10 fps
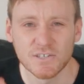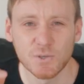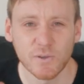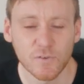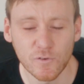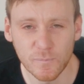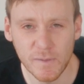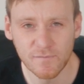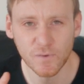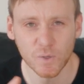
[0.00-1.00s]
if you have
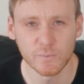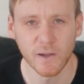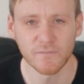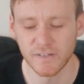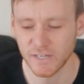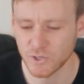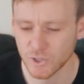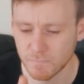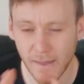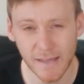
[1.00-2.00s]
been following my videos,
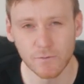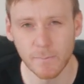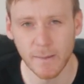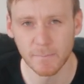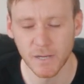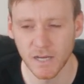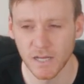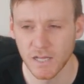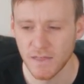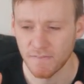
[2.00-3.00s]
you may remember
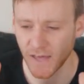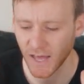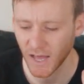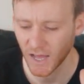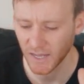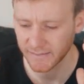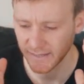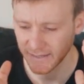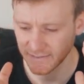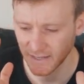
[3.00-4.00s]
that I
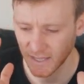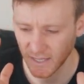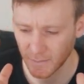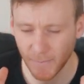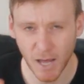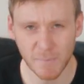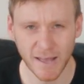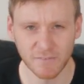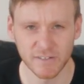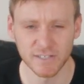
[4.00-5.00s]
did a bar
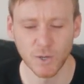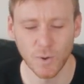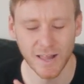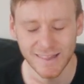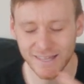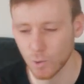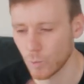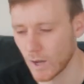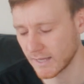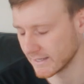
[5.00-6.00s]
bag video a little while